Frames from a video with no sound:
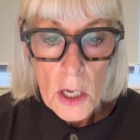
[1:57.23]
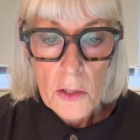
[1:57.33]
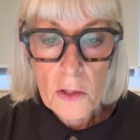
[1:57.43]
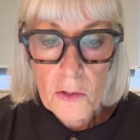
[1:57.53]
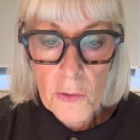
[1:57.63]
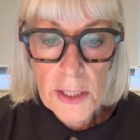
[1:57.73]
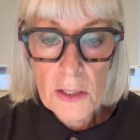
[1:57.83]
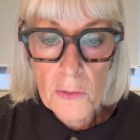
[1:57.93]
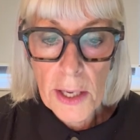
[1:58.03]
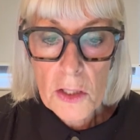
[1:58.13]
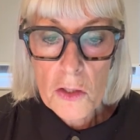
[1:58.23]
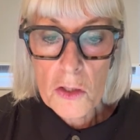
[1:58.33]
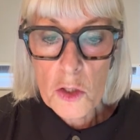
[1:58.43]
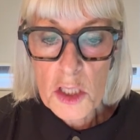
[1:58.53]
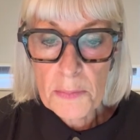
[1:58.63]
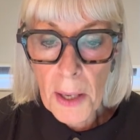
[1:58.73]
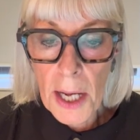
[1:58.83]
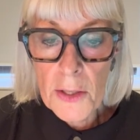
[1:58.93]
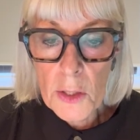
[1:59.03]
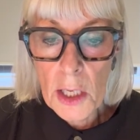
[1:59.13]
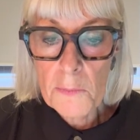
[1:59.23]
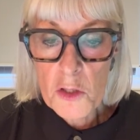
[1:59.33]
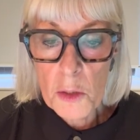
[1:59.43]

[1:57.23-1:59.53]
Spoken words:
The 3 directions your spine needs to